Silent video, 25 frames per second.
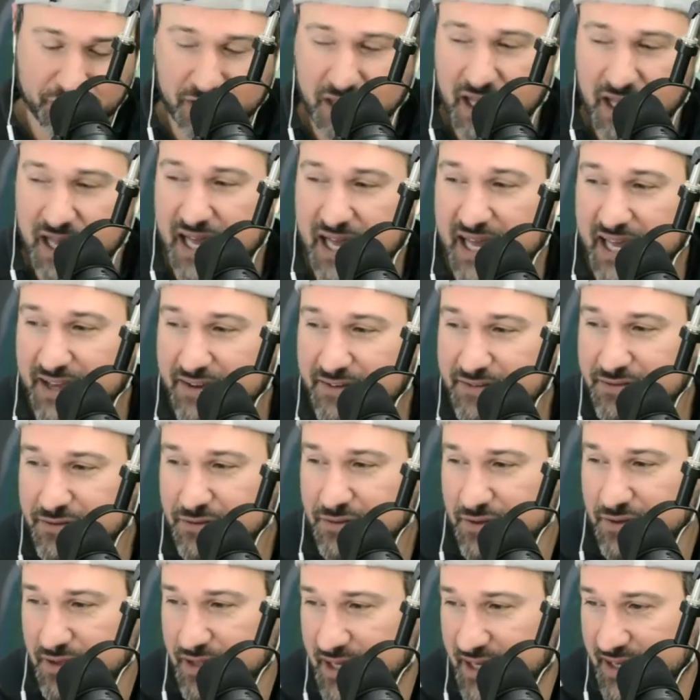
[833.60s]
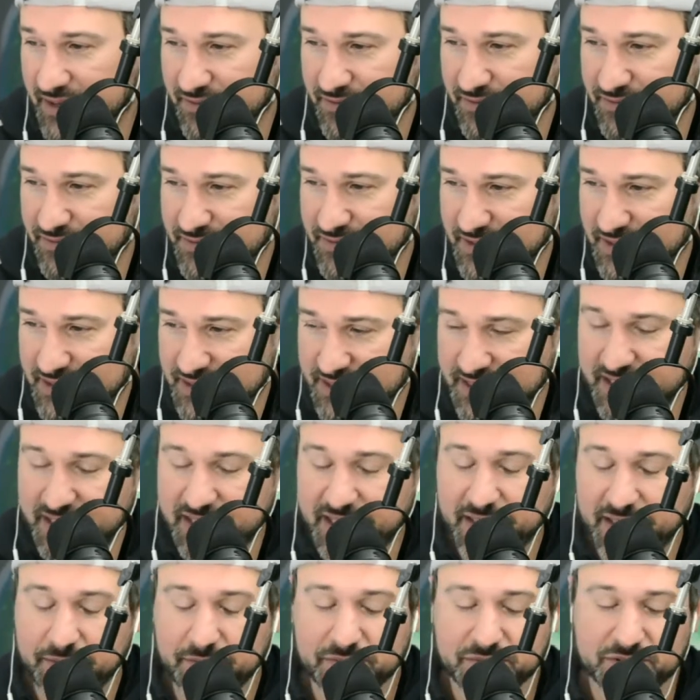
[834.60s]
Alive, Youth mm-hmm. Alive, the
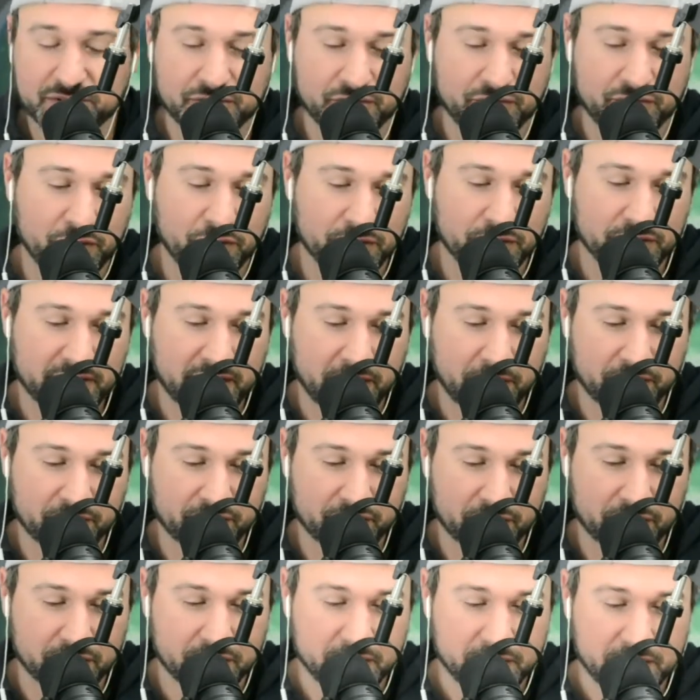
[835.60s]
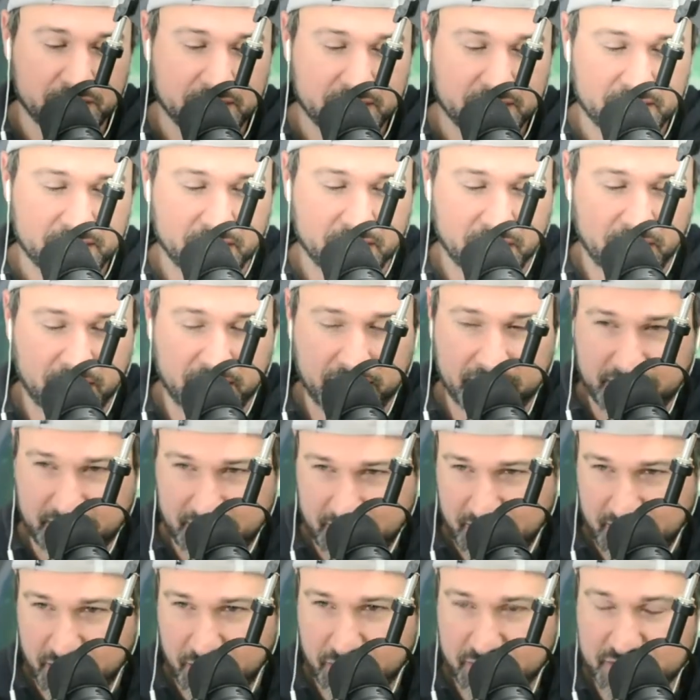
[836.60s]
team, so forth. However, uh, it,
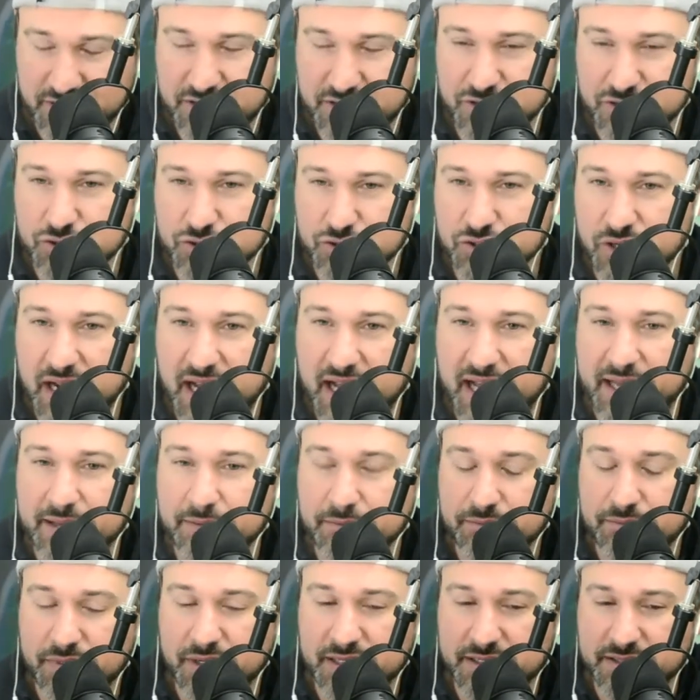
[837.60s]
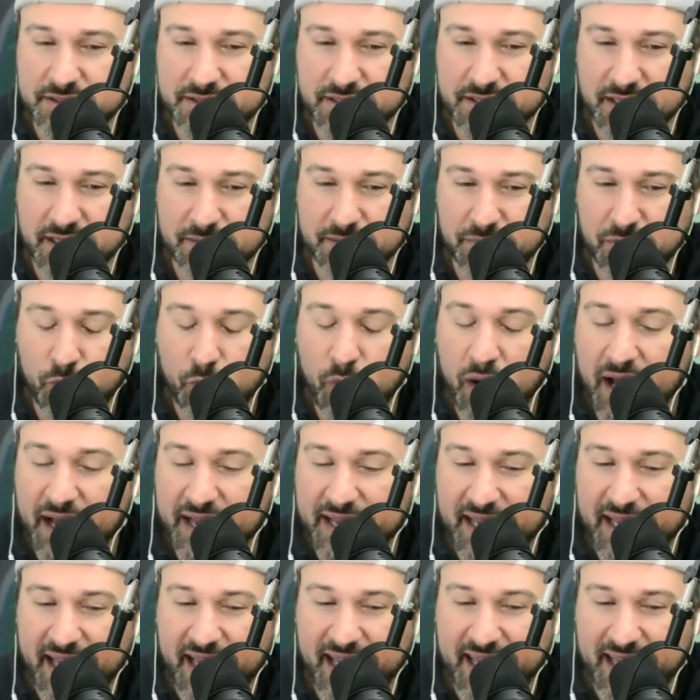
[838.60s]
you know, it's described, mm-hmm. but mm-hmm. uh, but
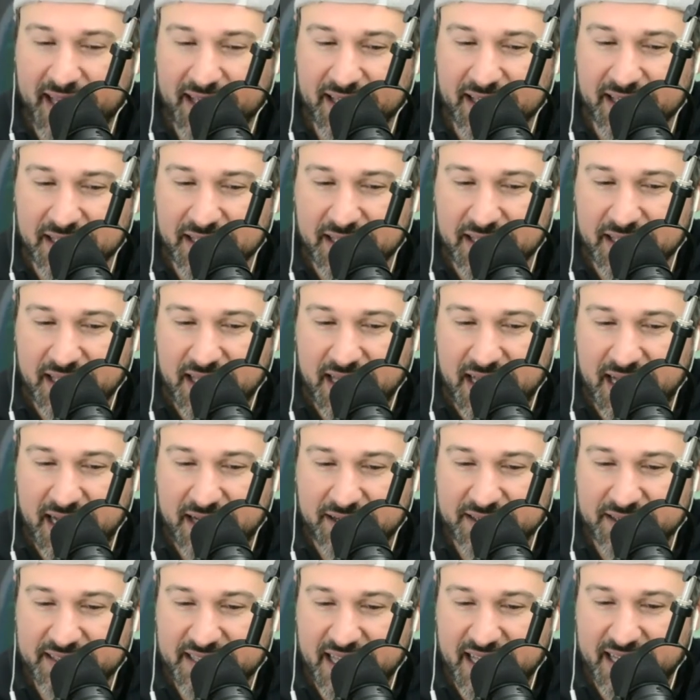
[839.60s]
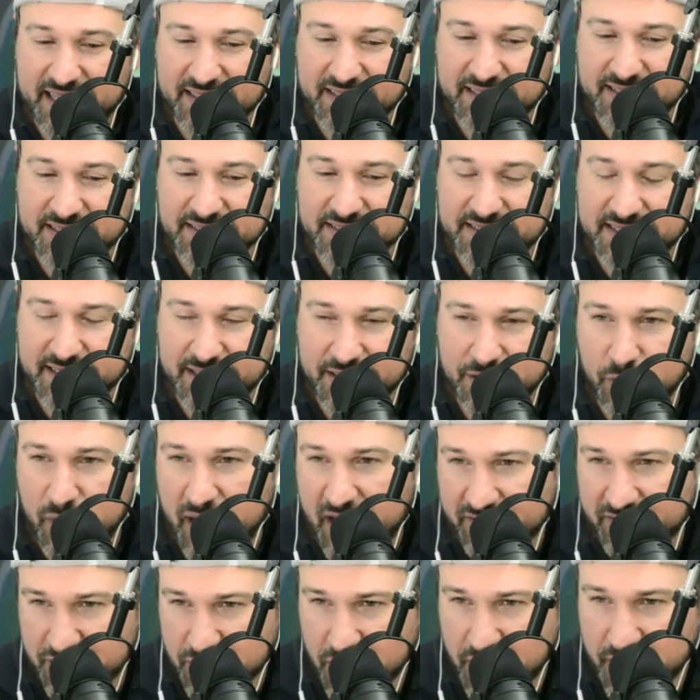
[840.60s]
YA. Yeah. How did that continue
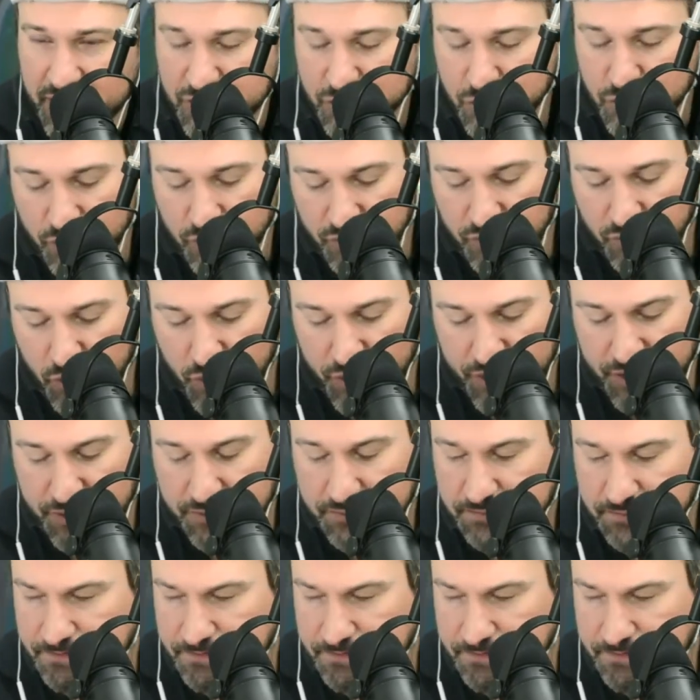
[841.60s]
after high school for you?